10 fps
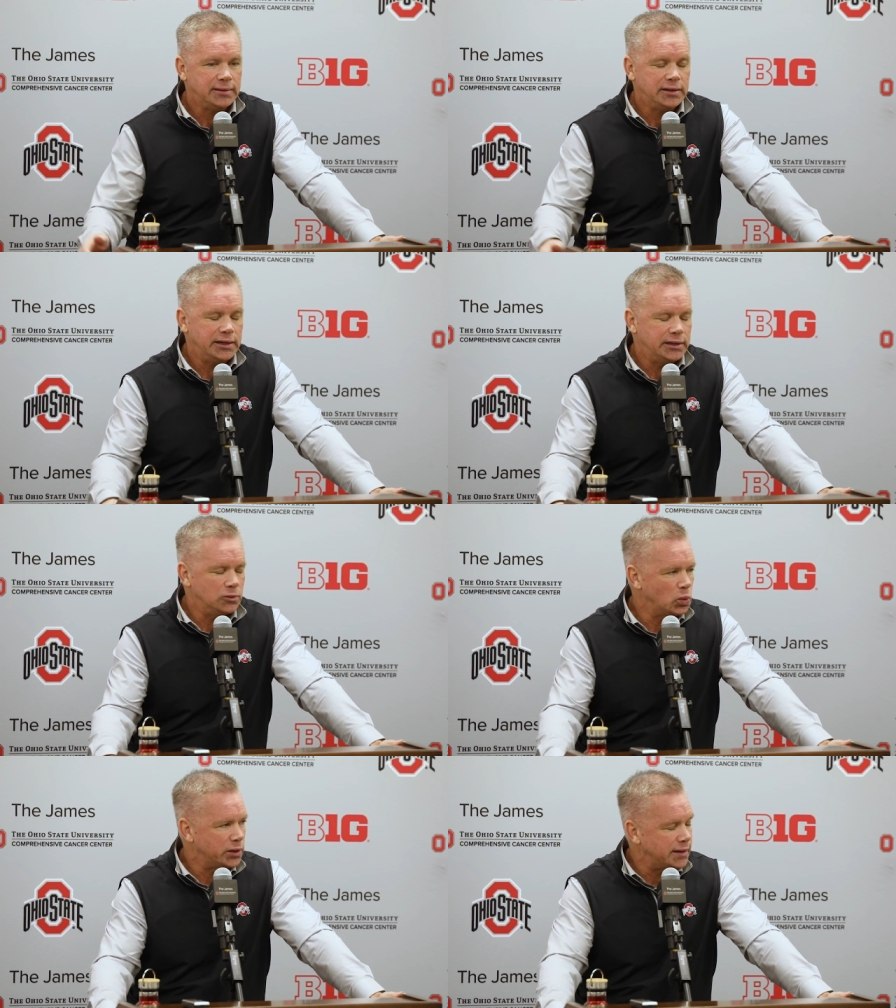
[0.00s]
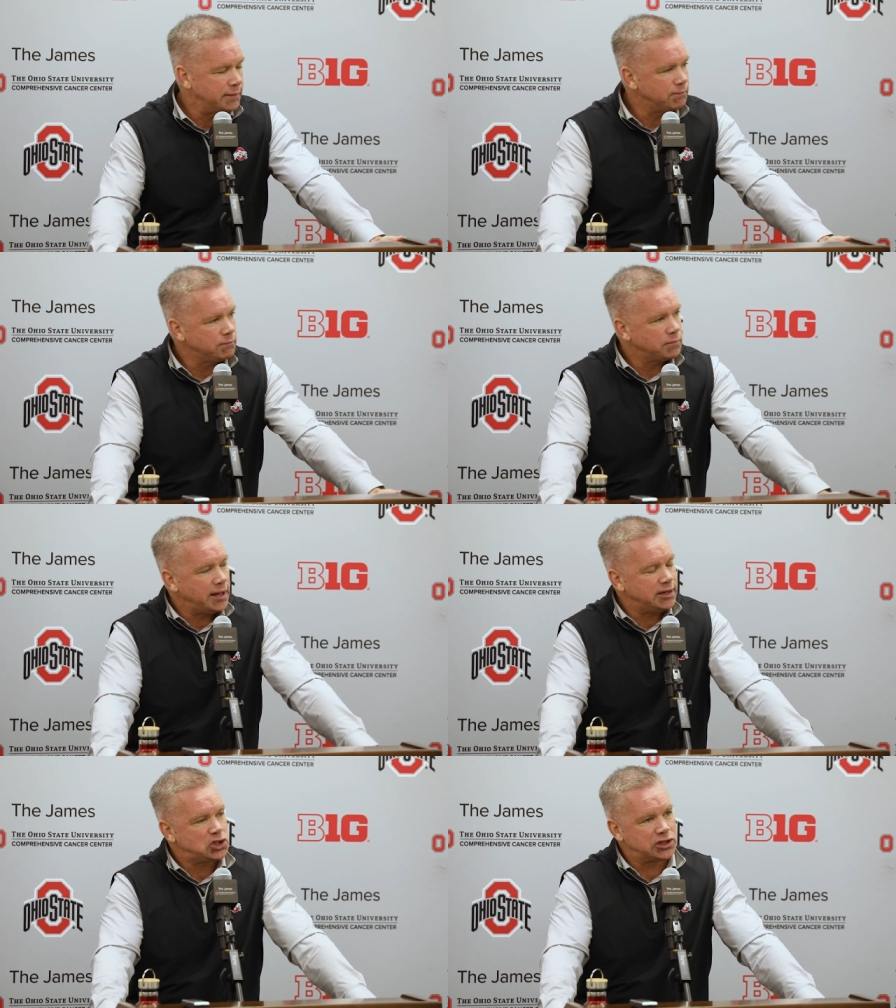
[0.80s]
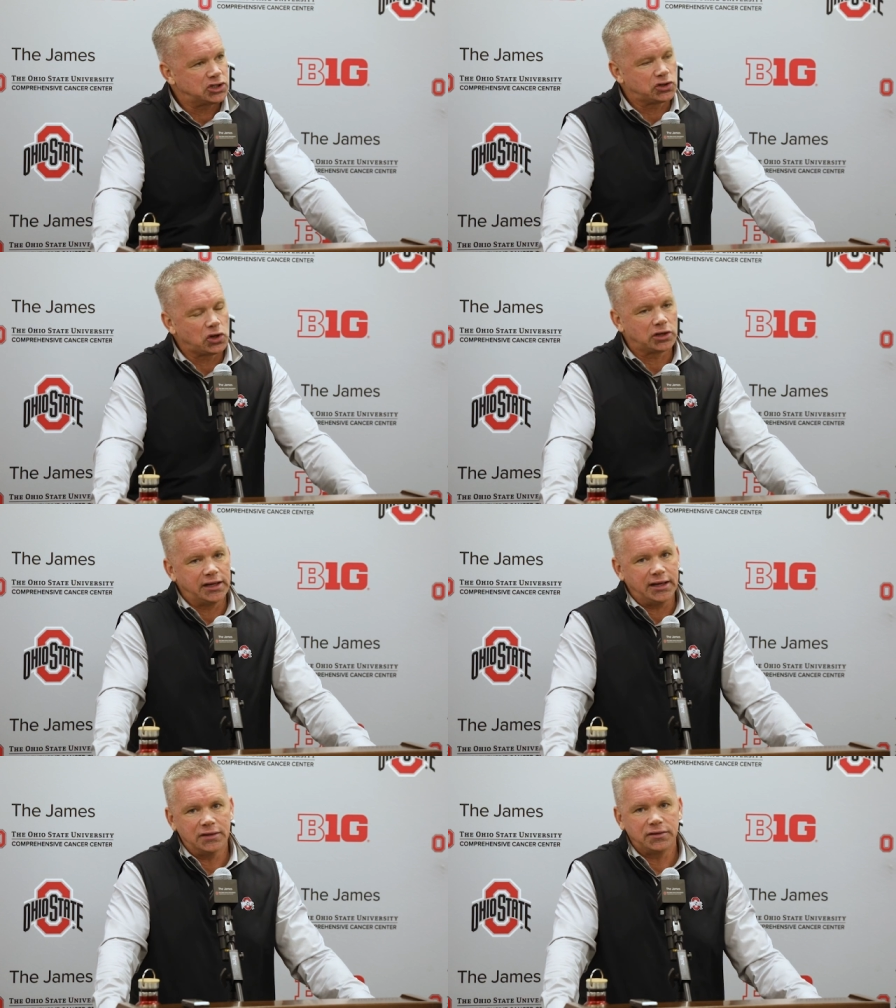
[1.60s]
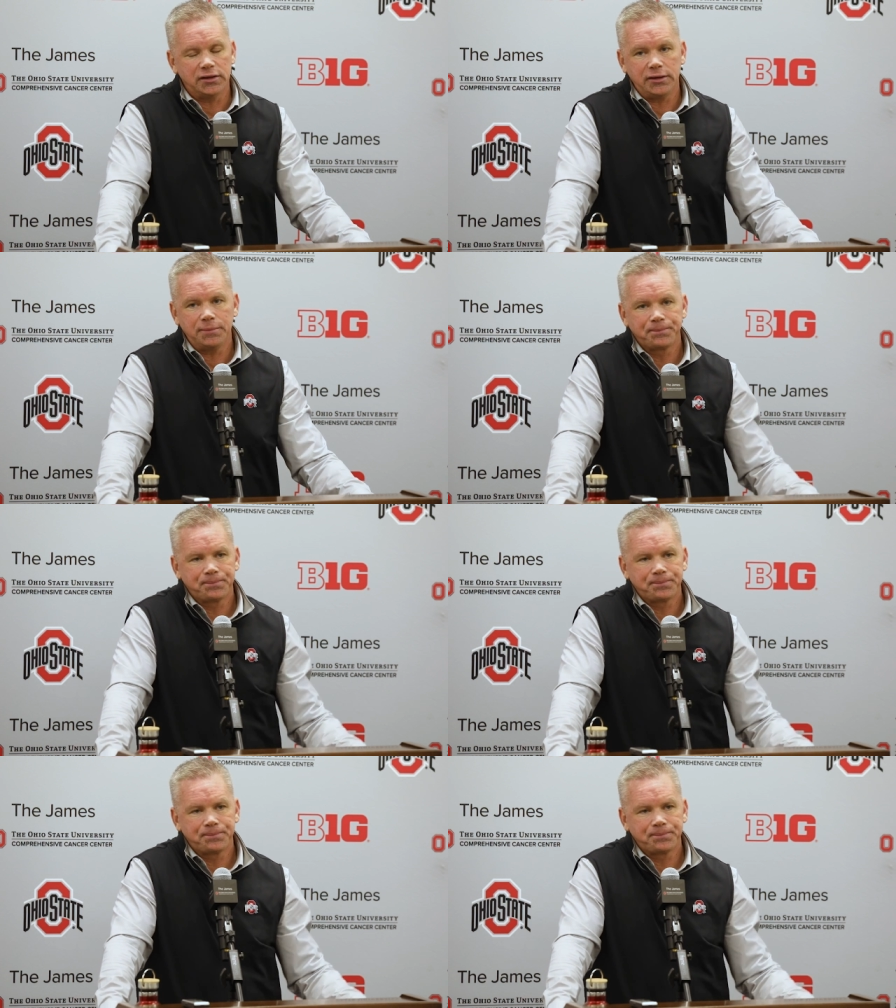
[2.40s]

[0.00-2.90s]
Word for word: And when I had a chance to talk to Anthony,